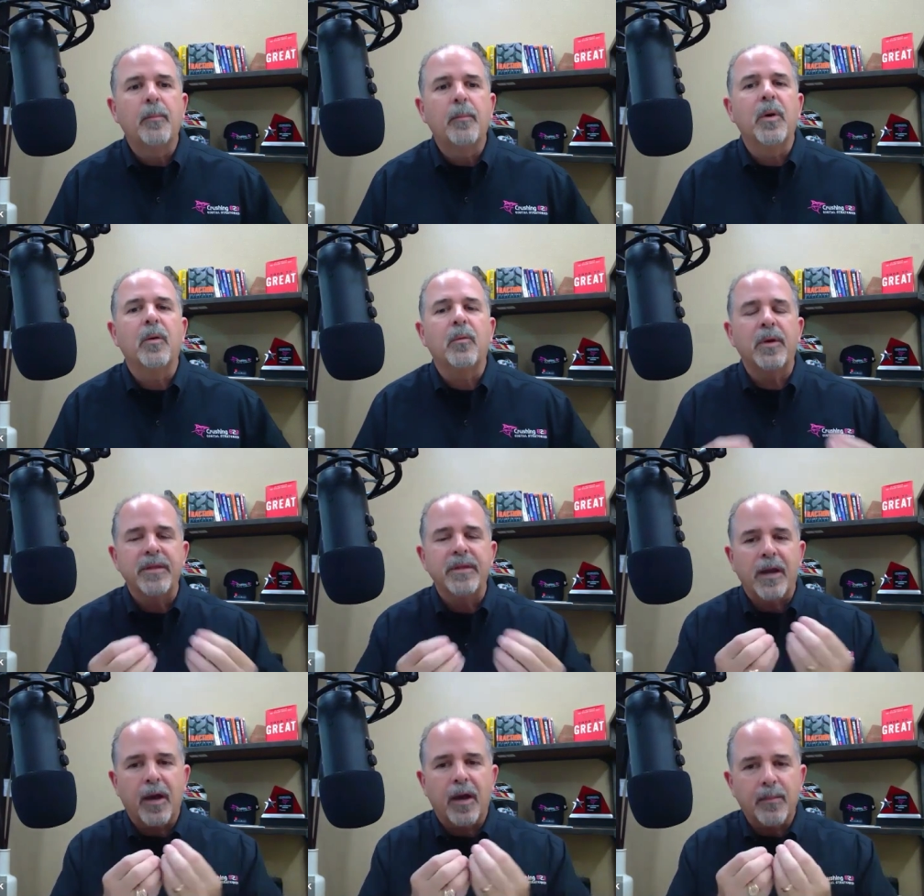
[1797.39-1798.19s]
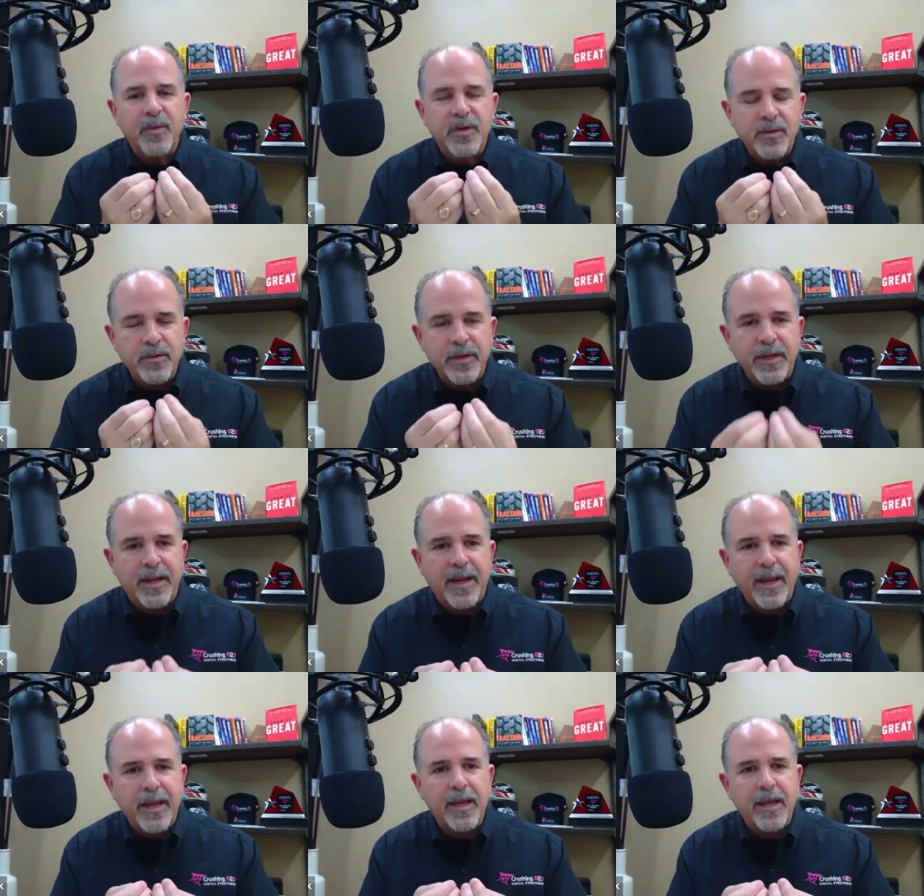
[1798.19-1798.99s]
But when the opportunity
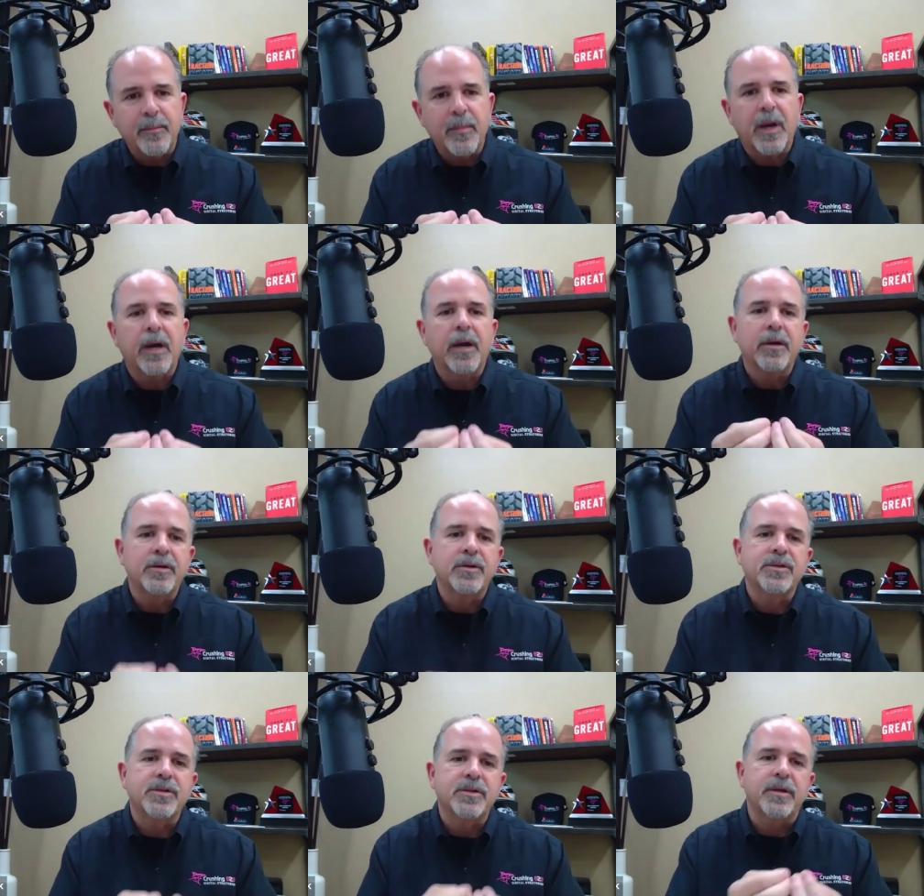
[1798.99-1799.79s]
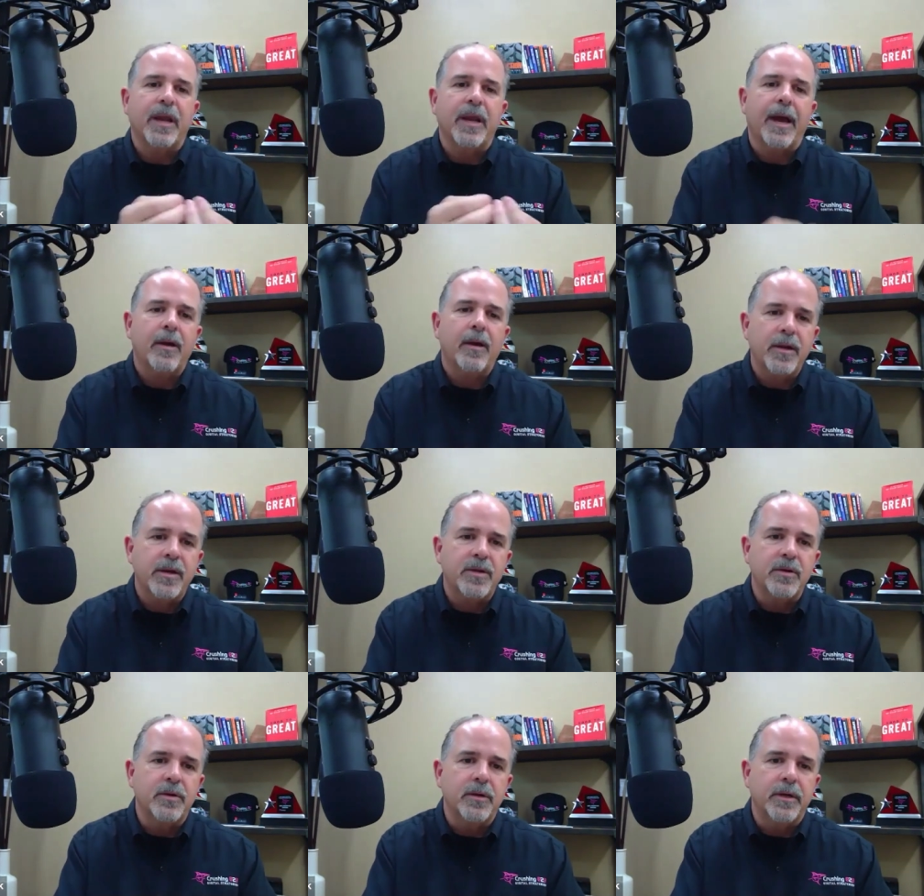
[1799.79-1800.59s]
came, I understood how to
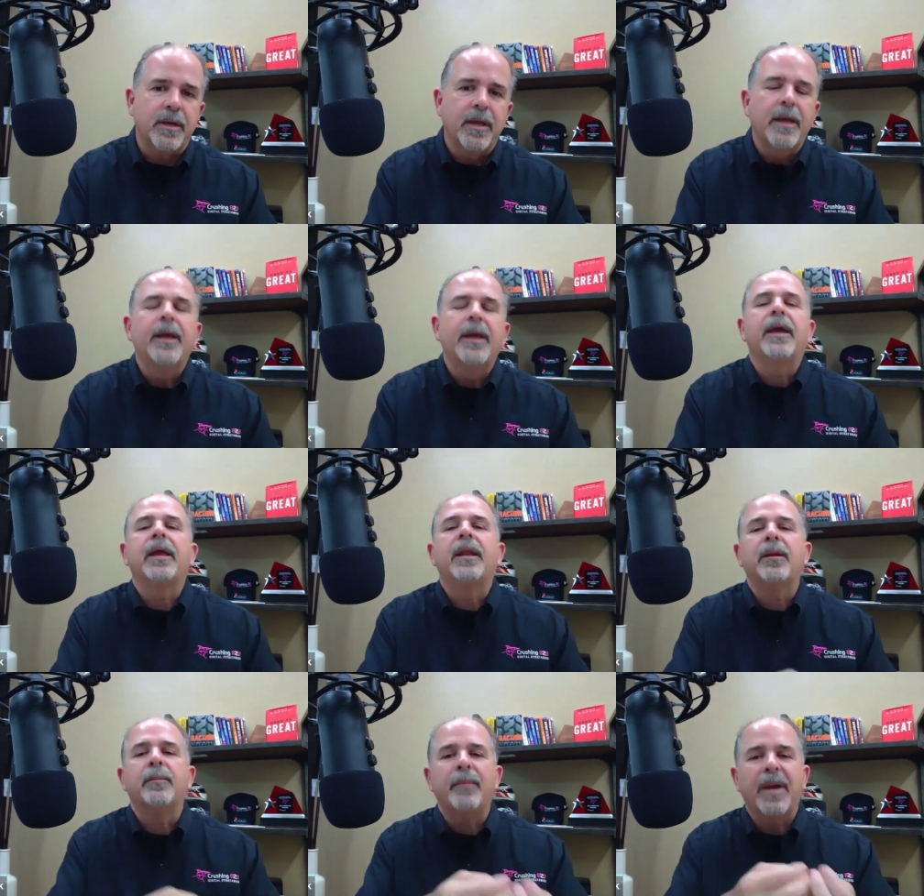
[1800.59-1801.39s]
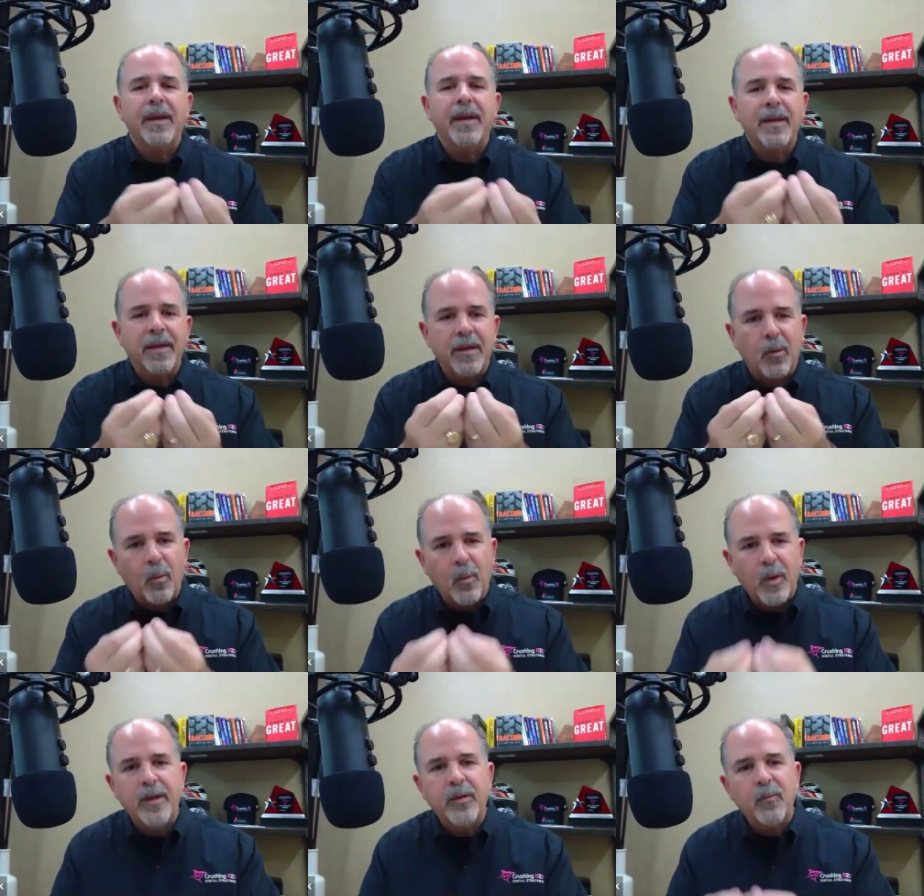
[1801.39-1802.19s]
do it, and it made it a
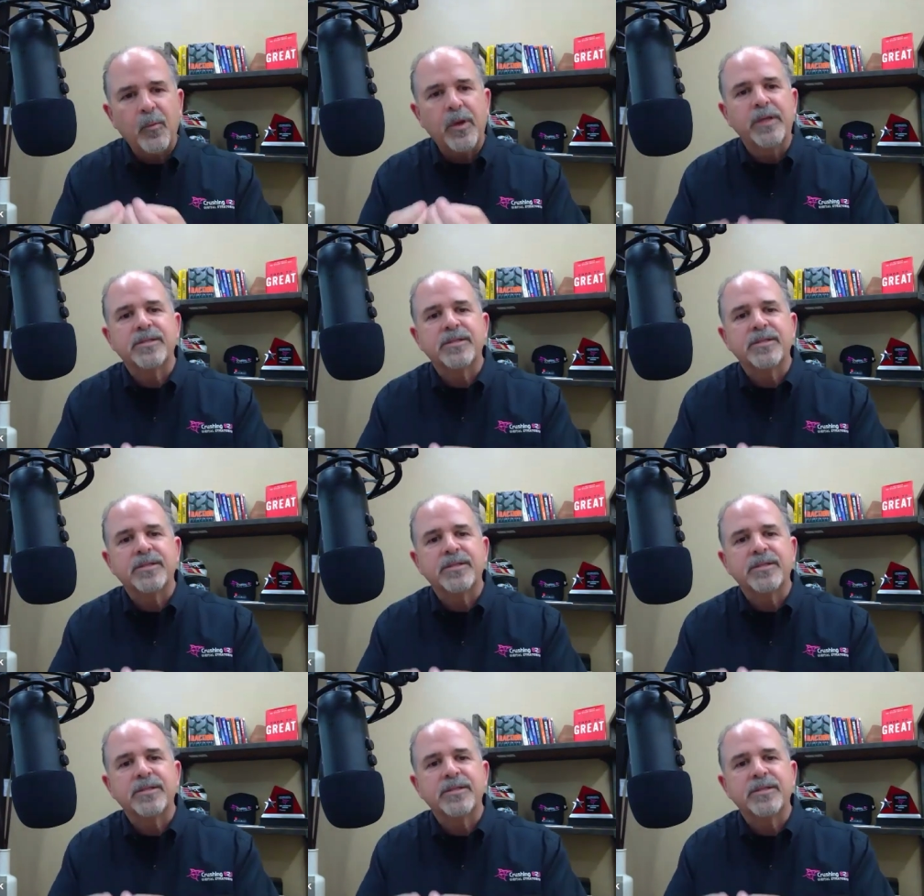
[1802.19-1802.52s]
win-win